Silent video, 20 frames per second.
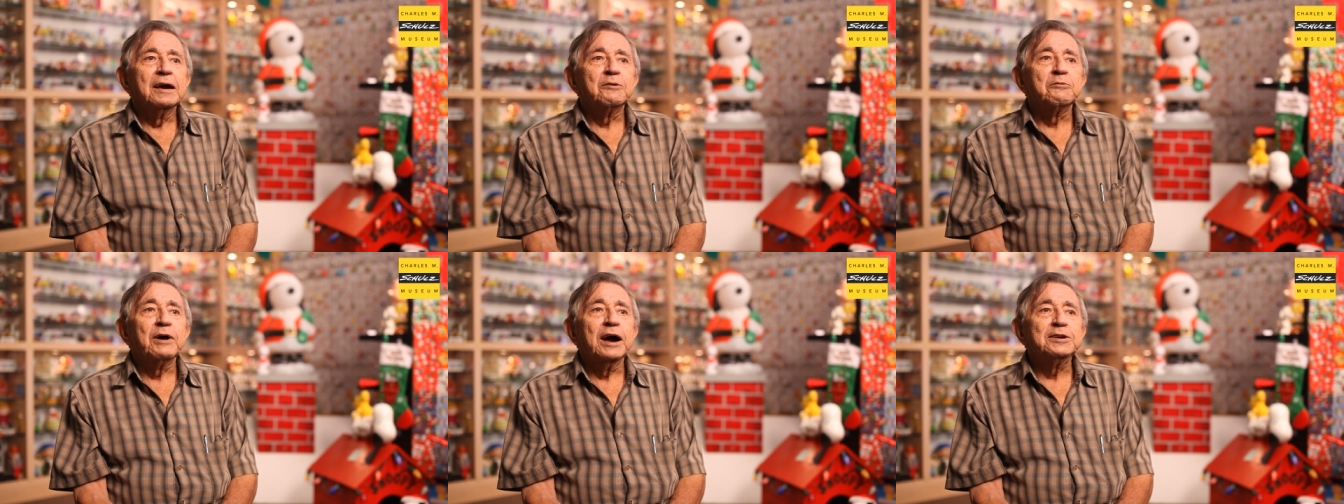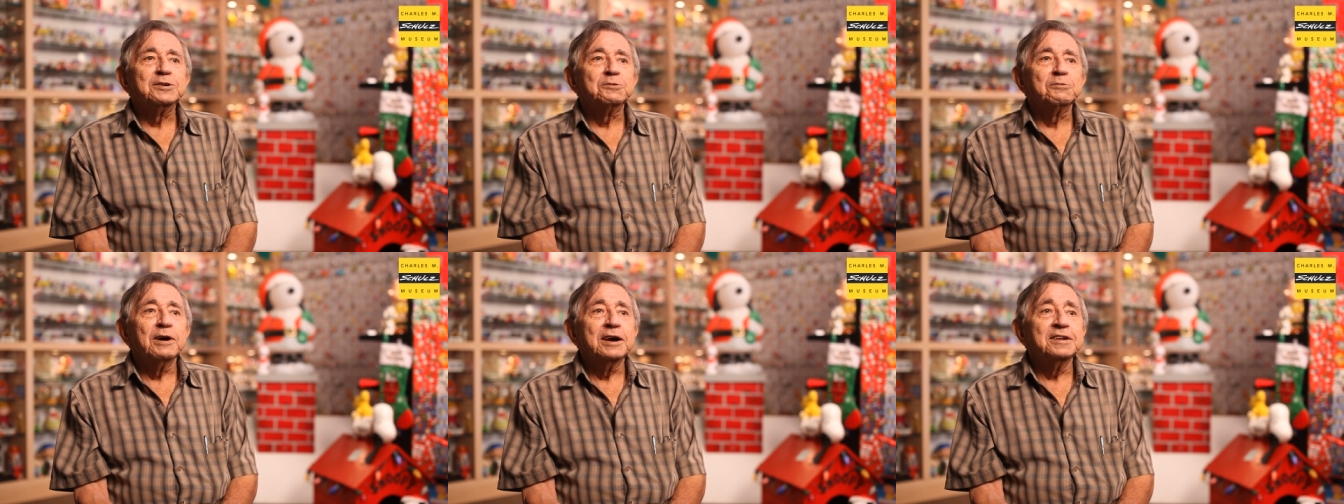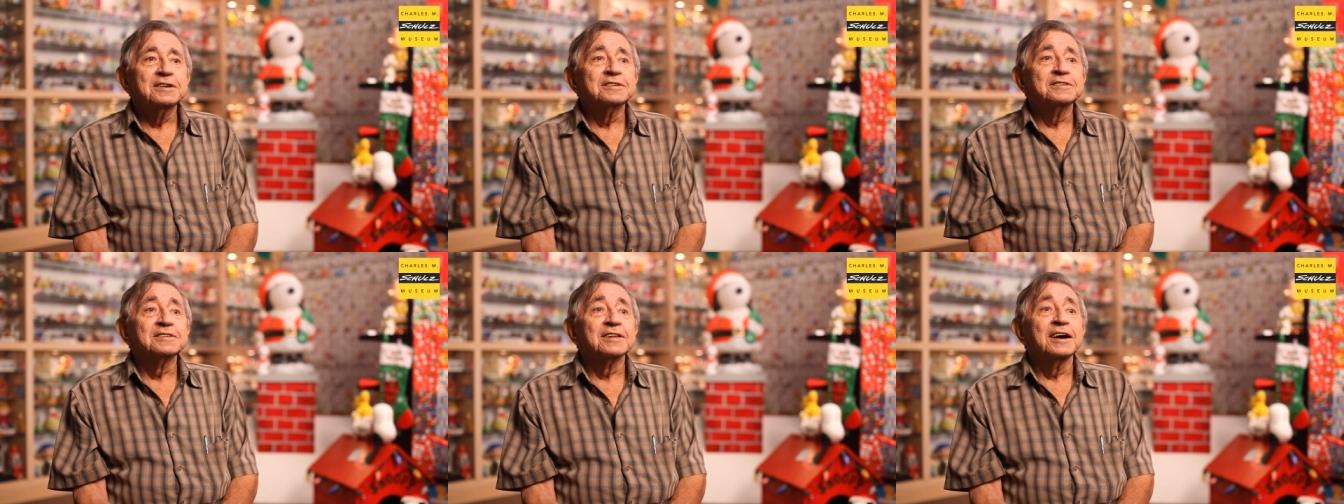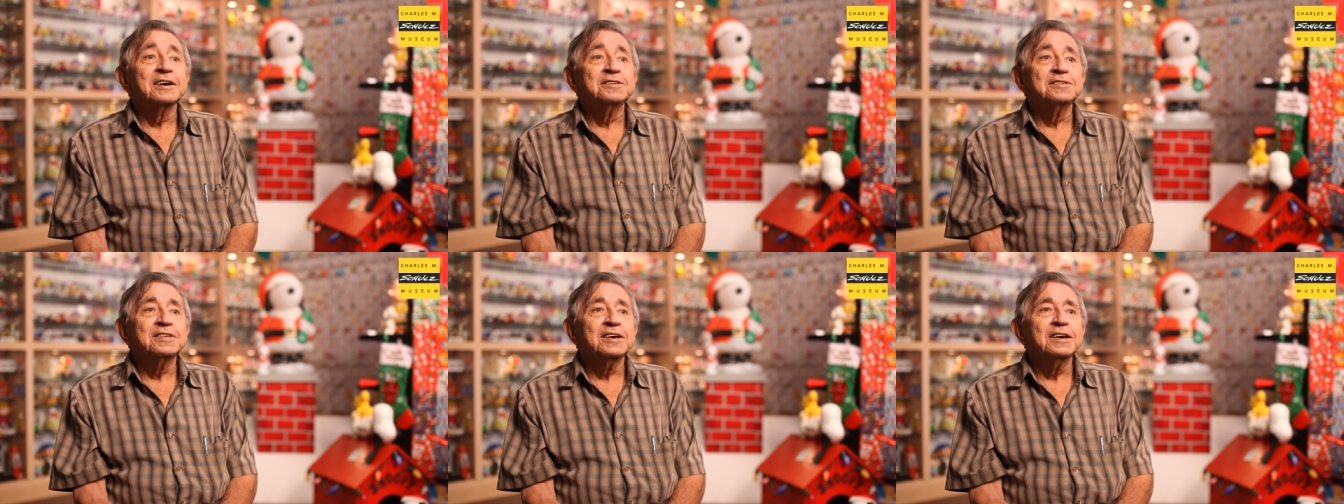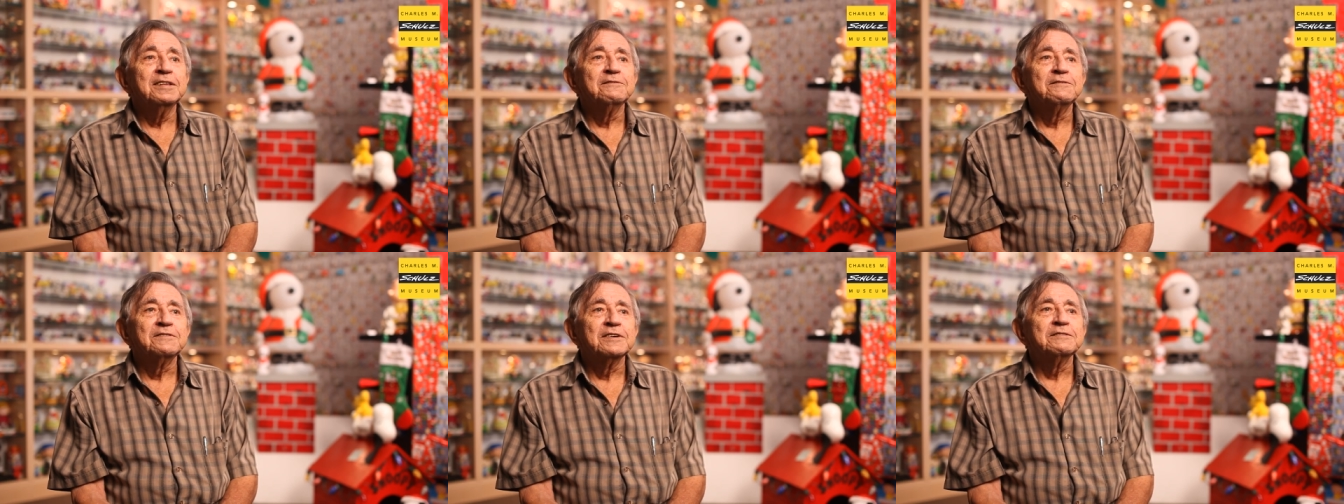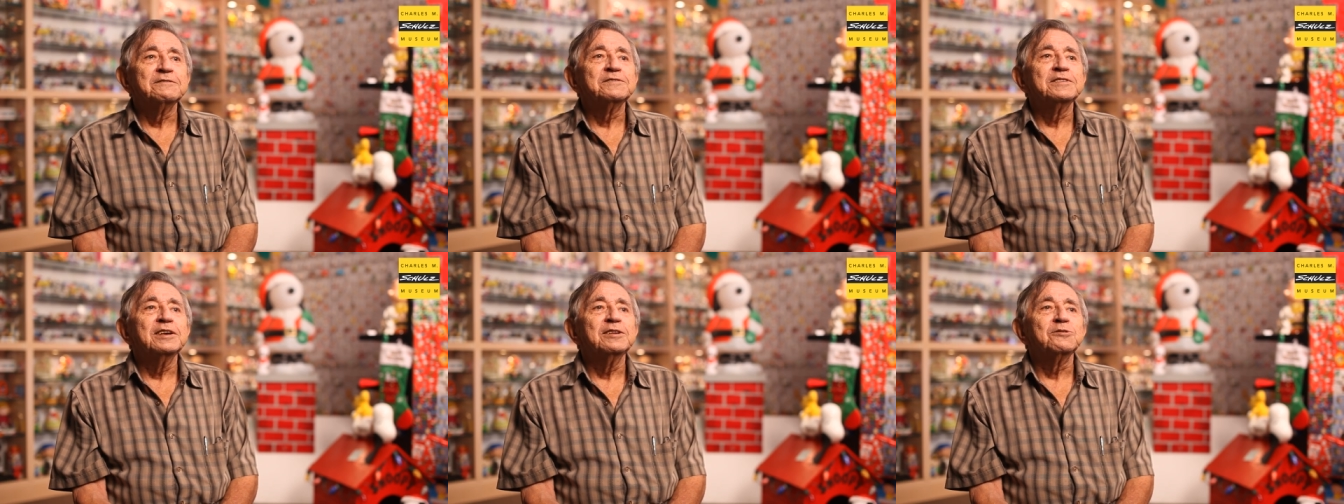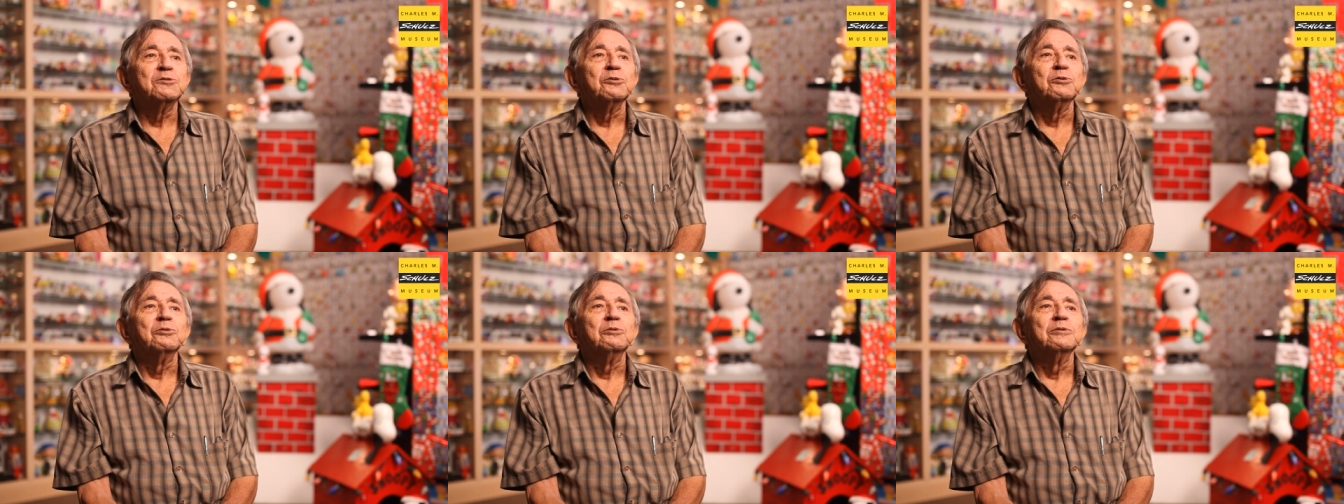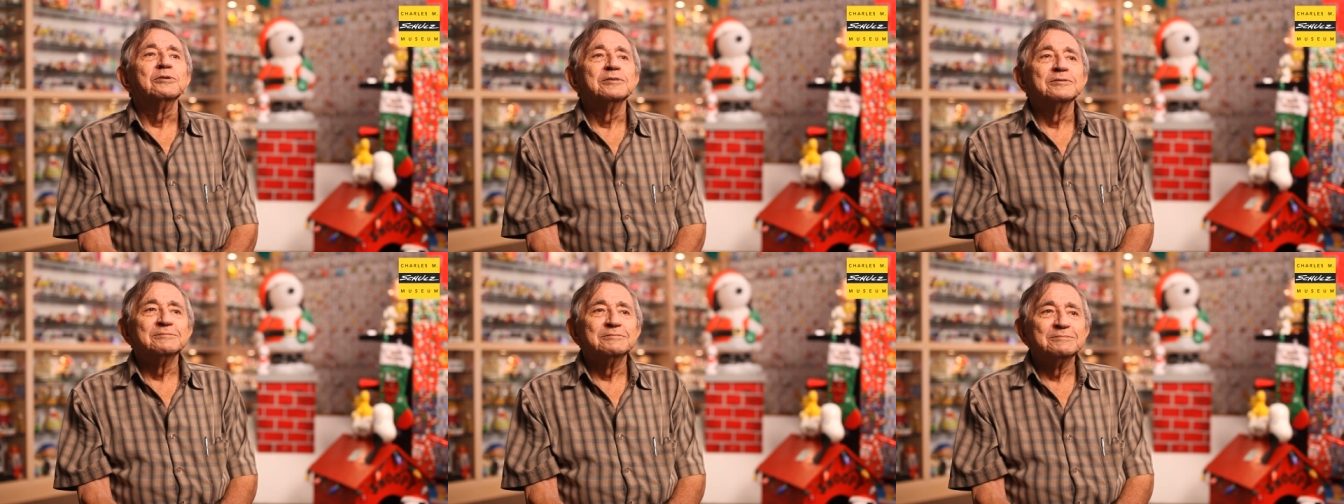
Graduated in 1952.